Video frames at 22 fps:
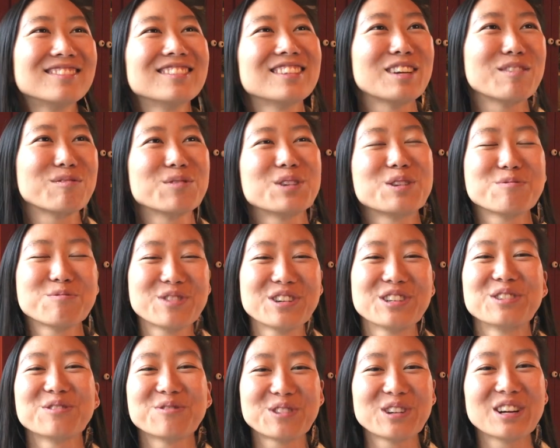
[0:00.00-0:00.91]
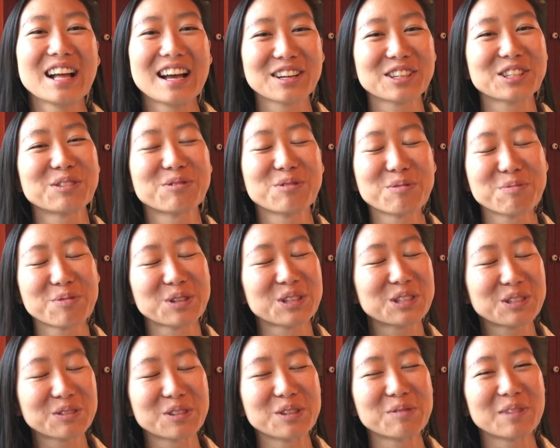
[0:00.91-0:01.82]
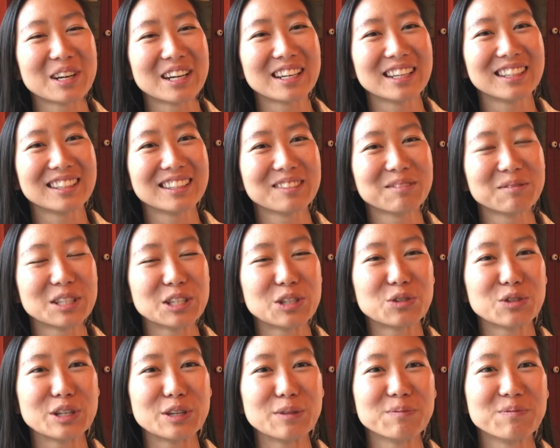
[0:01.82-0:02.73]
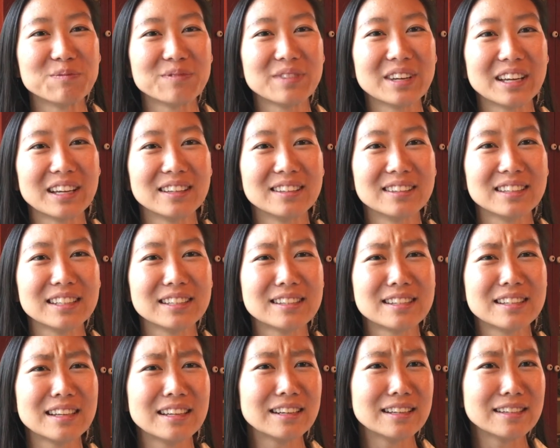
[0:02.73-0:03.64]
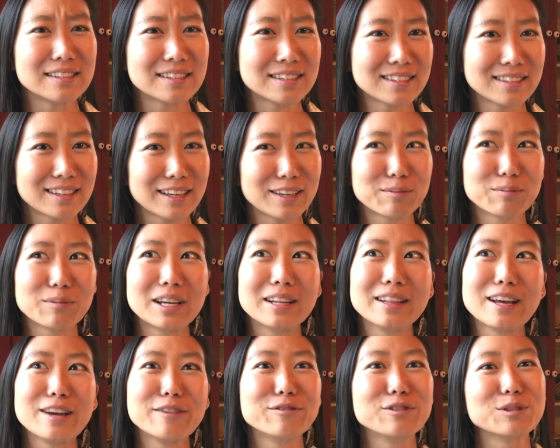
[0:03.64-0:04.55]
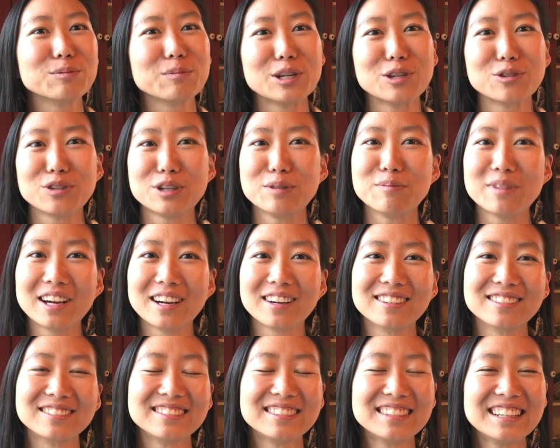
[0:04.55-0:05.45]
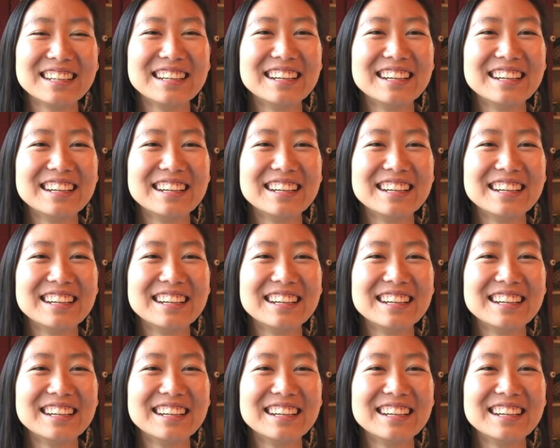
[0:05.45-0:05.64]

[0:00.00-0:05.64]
like real actual pursuing my dream. And it is like, my life is my dream now.